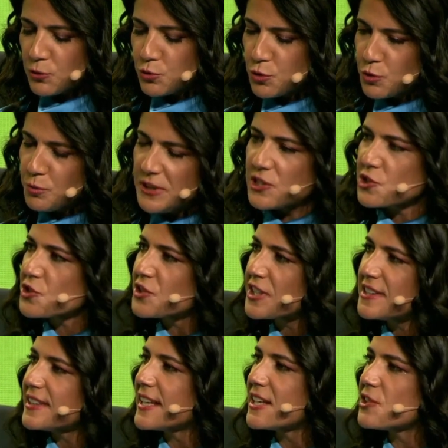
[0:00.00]
how will
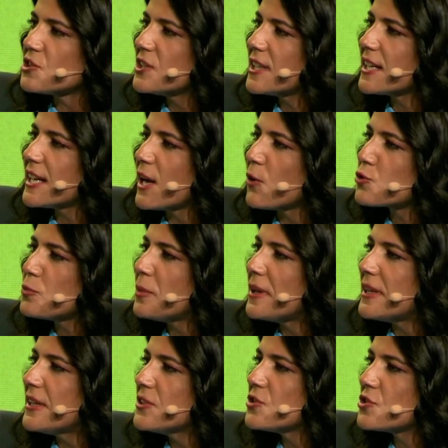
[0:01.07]
it bring
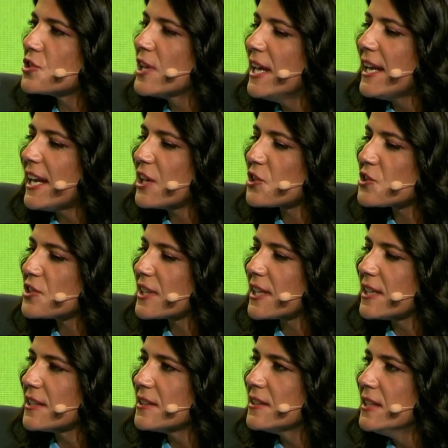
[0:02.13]
about more
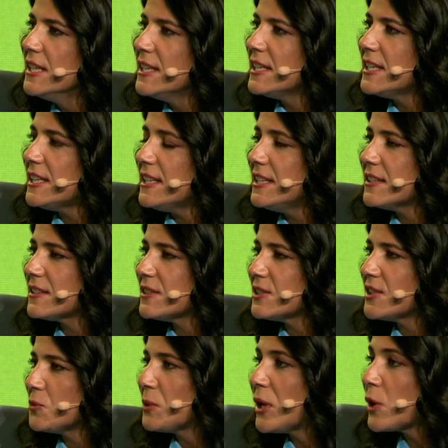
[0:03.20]
strategic
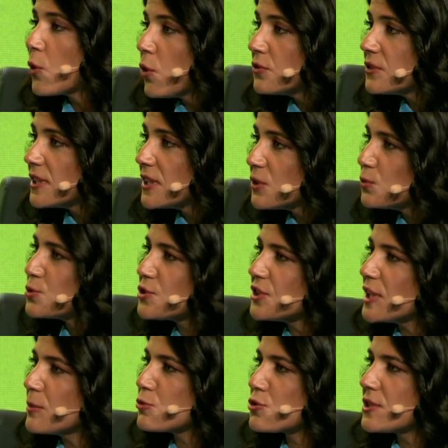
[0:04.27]
autonomy, this
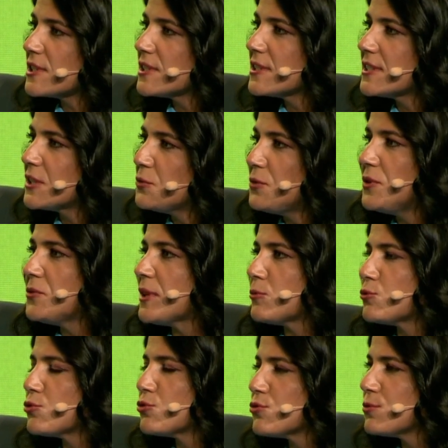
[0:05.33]
network, and also
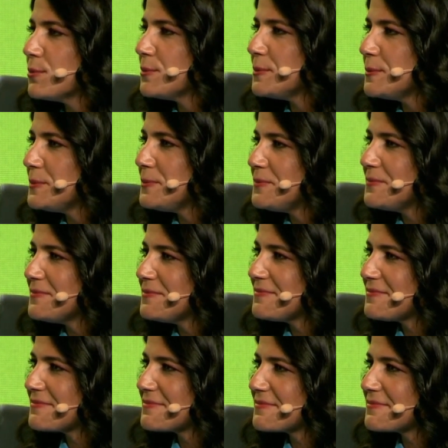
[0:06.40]
taking into account
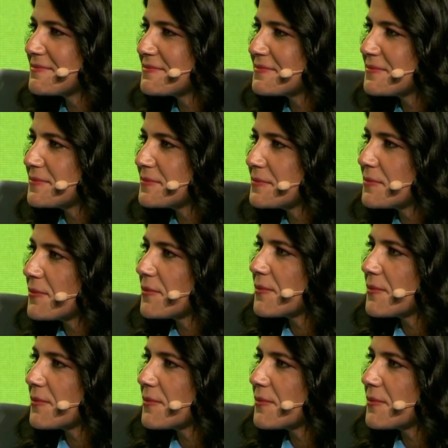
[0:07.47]
the